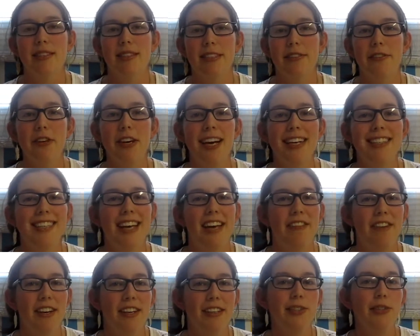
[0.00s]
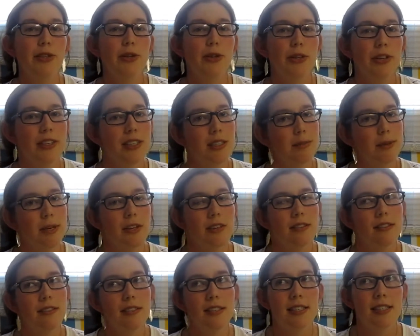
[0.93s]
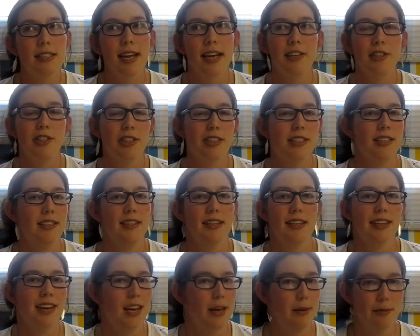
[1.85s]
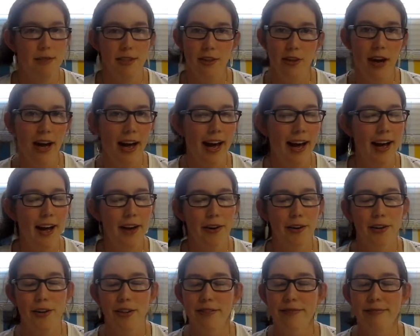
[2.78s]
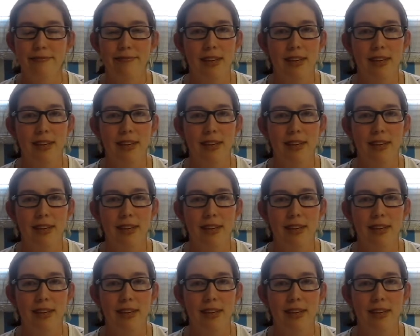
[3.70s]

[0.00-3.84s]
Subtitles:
If you guys have any stories about sketchy nicknames that you had or